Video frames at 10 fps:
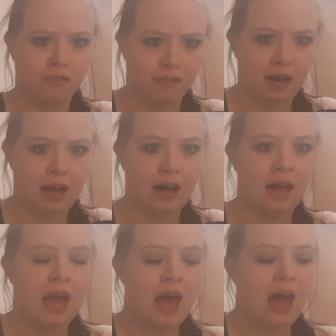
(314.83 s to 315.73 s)
flat
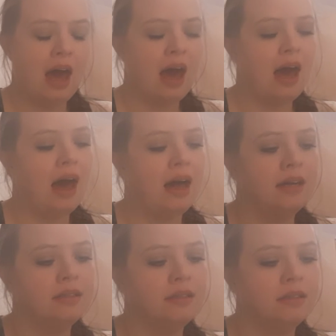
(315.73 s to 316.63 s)

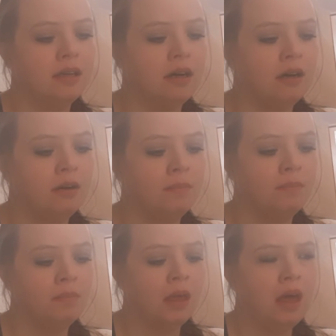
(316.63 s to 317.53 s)
and
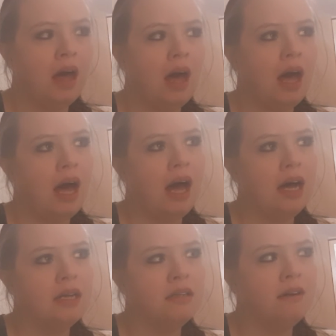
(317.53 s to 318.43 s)
um,
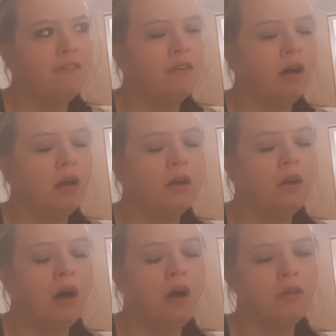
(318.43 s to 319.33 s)
and for a
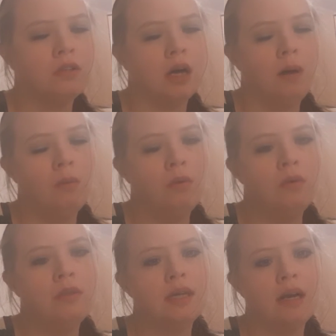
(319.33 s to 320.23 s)
long time
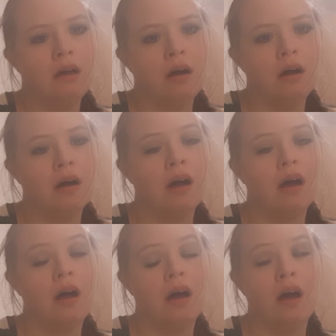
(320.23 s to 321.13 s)
all day long
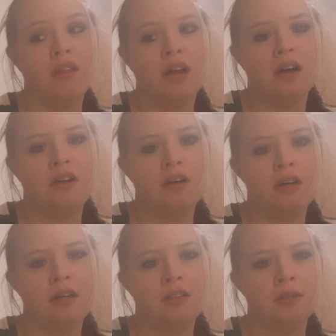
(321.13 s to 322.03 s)
I think I'd
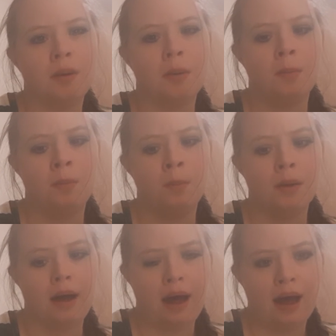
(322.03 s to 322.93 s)
heard
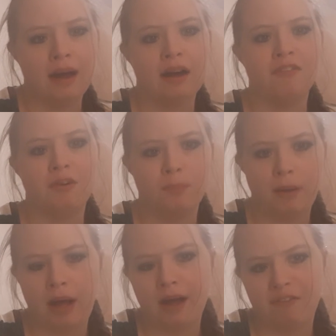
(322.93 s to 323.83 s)
bang after
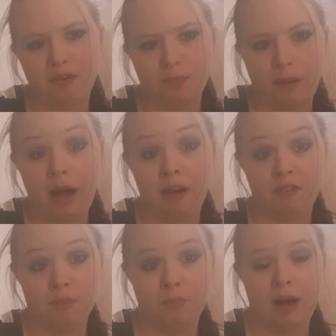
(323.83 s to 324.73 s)
bang after bang
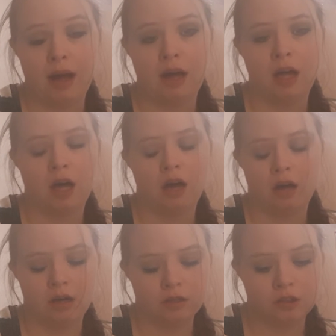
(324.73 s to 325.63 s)
after bang.
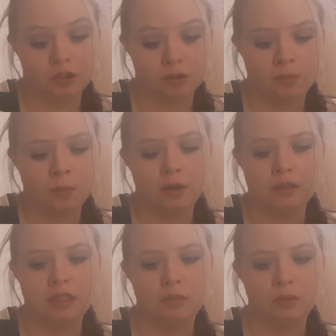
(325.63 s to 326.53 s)
Uh,
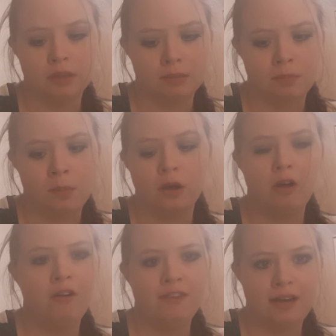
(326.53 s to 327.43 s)
somebody was
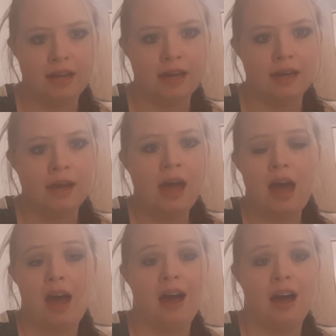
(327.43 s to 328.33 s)
moving in
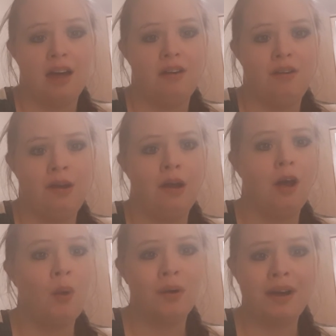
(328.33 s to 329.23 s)
and
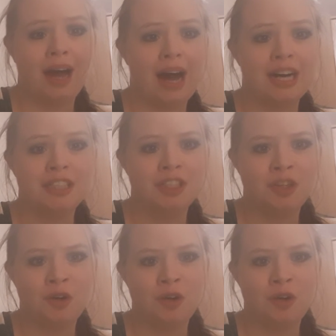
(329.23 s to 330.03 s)
no one had